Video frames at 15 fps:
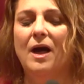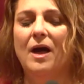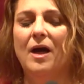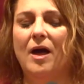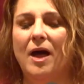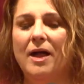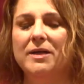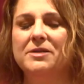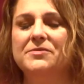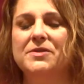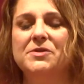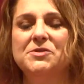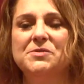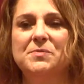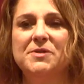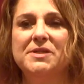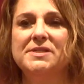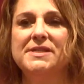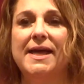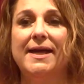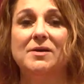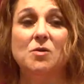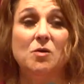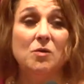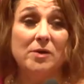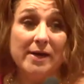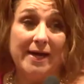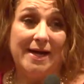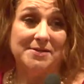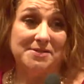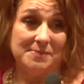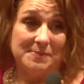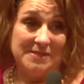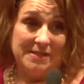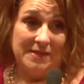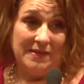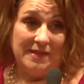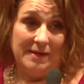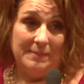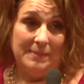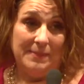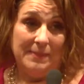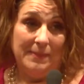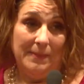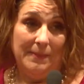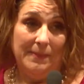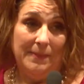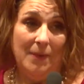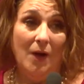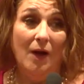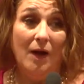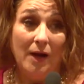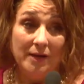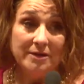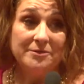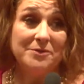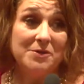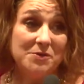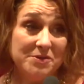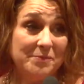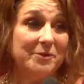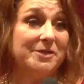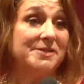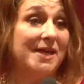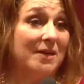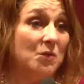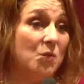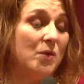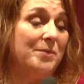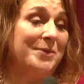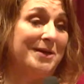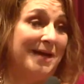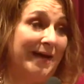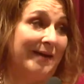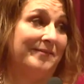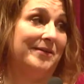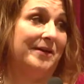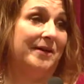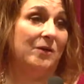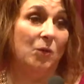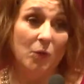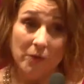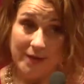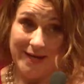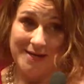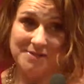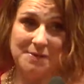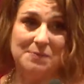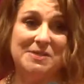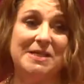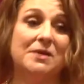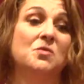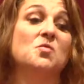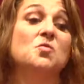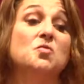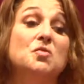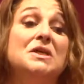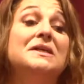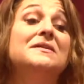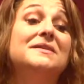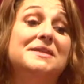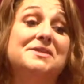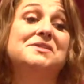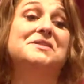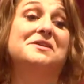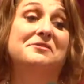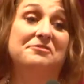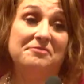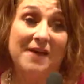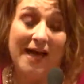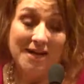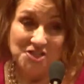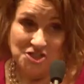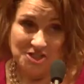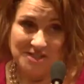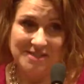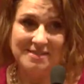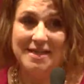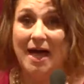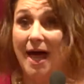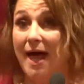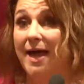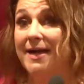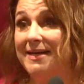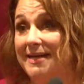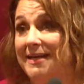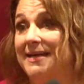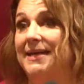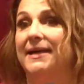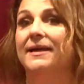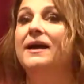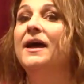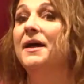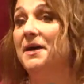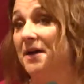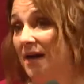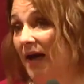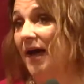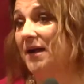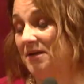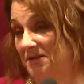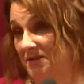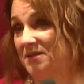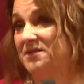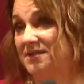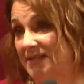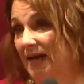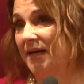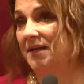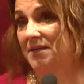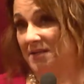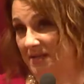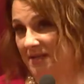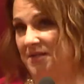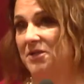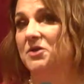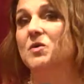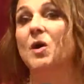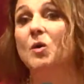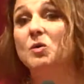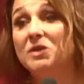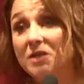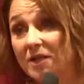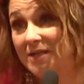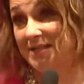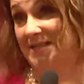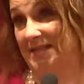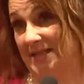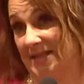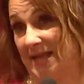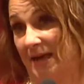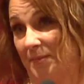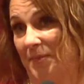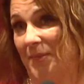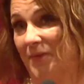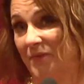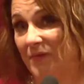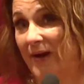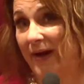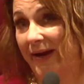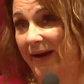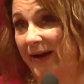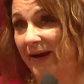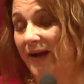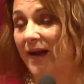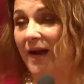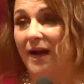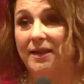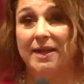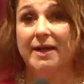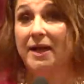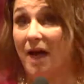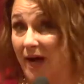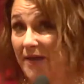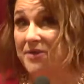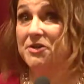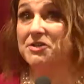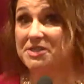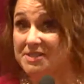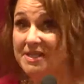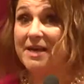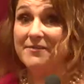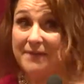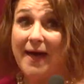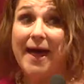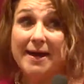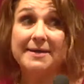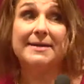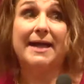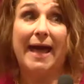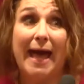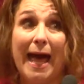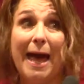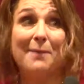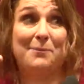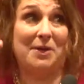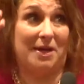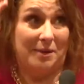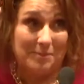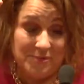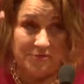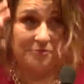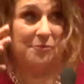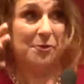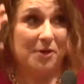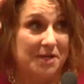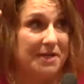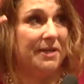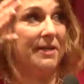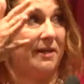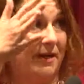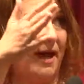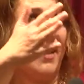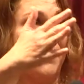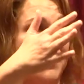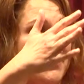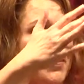of those books had orgasms in them. All of those books had women having orgasms in realistic fashions, i.e., not the second the hero looked at them, right? Like, other stuff had to happen before you got